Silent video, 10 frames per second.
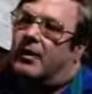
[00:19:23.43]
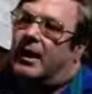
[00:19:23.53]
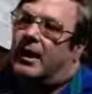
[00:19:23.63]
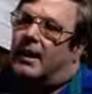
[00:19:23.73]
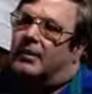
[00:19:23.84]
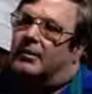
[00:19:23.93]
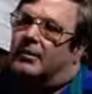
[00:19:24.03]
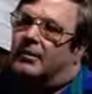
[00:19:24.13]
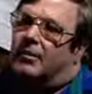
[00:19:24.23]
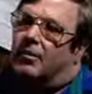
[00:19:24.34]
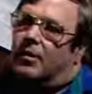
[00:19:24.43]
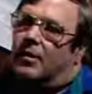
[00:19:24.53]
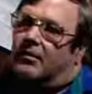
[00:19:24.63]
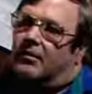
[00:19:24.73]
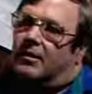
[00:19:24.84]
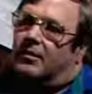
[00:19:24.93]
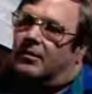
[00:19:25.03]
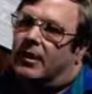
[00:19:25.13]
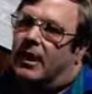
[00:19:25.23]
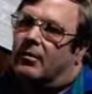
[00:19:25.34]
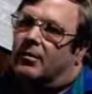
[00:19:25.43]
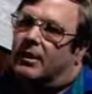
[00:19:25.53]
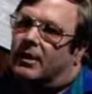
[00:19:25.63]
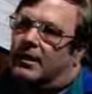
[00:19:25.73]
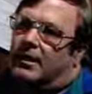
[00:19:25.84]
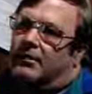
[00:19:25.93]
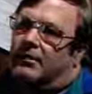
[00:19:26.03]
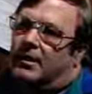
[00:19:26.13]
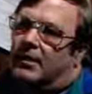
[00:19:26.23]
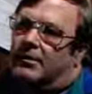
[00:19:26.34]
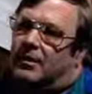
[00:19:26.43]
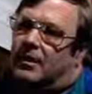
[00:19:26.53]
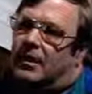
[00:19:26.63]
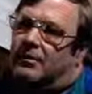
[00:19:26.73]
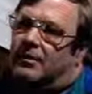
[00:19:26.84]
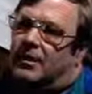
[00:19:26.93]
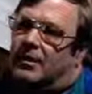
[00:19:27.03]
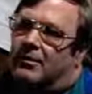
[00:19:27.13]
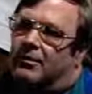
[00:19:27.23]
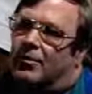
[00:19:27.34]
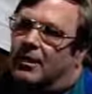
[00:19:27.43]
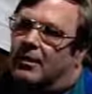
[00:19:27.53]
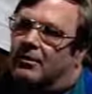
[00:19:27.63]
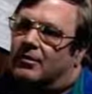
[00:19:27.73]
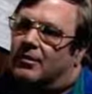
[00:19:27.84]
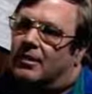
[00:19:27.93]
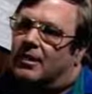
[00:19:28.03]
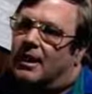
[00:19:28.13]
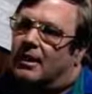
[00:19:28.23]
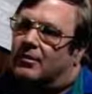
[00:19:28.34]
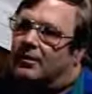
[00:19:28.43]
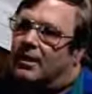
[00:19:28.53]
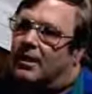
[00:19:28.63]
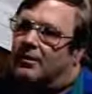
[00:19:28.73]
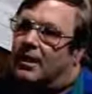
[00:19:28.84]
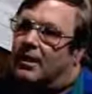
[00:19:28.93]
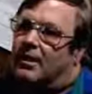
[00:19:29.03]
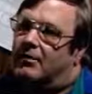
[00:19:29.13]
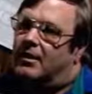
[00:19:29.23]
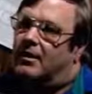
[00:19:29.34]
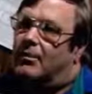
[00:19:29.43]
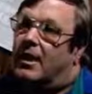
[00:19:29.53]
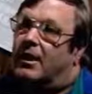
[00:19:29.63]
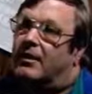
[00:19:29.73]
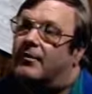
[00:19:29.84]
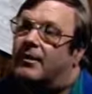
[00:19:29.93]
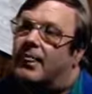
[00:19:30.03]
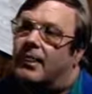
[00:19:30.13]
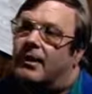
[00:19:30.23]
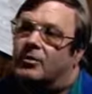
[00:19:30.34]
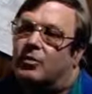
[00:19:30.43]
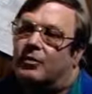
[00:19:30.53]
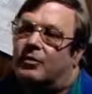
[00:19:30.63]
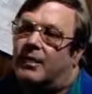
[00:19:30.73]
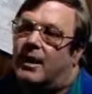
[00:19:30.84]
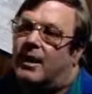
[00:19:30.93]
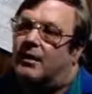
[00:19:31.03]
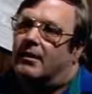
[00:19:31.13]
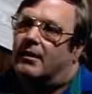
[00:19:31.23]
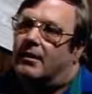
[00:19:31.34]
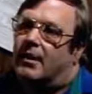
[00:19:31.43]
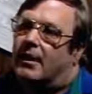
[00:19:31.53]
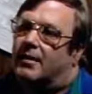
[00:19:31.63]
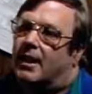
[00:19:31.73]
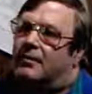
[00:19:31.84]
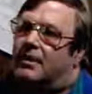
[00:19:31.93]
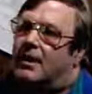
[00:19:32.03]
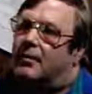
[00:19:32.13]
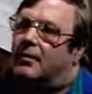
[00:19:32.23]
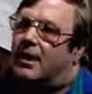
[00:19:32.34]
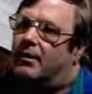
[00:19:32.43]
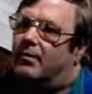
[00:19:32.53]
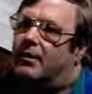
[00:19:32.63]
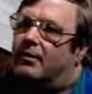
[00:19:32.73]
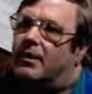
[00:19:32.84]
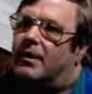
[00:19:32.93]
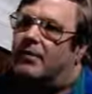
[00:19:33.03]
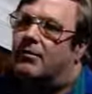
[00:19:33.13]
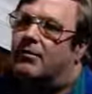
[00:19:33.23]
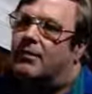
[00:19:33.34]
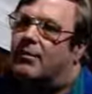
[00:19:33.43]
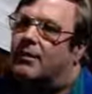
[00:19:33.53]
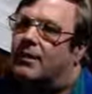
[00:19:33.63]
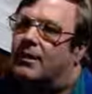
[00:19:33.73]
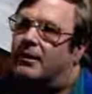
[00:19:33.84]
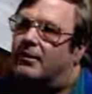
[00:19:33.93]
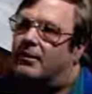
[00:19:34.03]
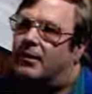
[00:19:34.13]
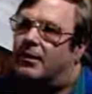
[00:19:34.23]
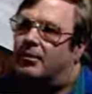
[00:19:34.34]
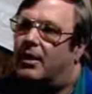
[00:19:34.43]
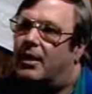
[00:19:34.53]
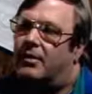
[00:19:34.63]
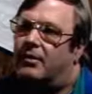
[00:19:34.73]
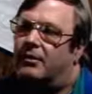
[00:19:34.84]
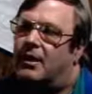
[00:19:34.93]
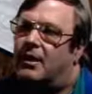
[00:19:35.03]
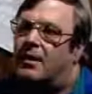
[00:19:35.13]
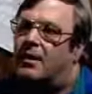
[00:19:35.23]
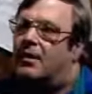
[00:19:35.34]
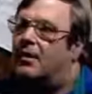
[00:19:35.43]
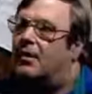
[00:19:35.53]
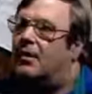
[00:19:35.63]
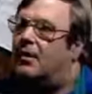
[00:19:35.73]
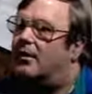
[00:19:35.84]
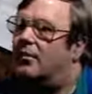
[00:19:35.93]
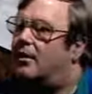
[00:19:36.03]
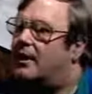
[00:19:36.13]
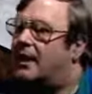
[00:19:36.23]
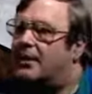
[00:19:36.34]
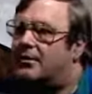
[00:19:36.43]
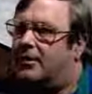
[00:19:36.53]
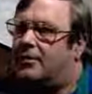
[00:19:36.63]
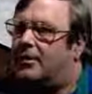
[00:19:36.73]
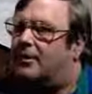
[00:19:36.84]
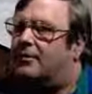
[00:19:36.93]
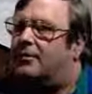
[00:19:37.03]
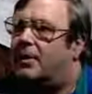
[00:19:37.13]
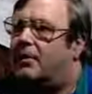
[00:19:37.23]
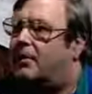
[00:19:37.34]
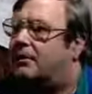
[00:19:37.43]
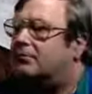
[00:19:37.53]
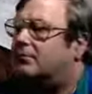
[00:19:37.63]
And the real evidence of that would be that he lives a healthy life for the next 40 years and dies at age 80 of an MI. Short of that, I've not seen anybody really recover from this problem with any therapy, period.